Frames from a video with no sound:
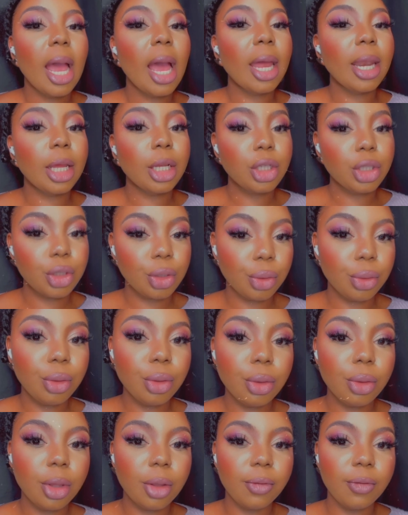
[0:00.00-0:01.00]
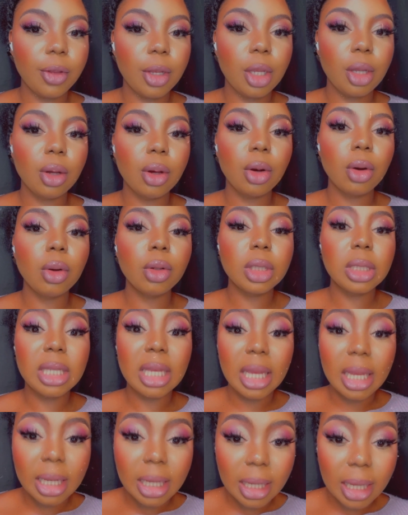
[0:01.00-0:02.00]
and I show you the video
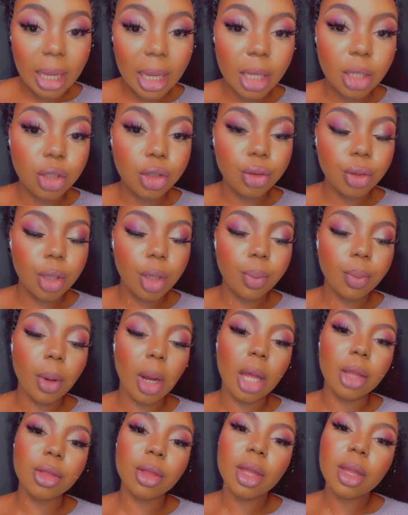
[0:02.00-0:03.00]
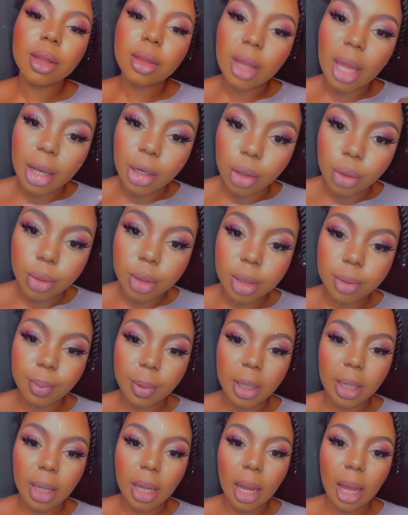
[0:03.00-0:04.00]
to engage you in the process and you
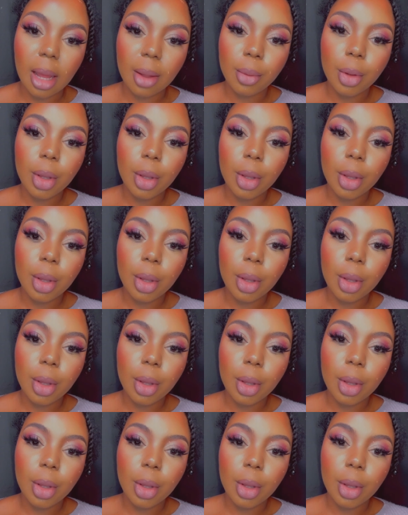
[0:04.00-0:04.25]
speak up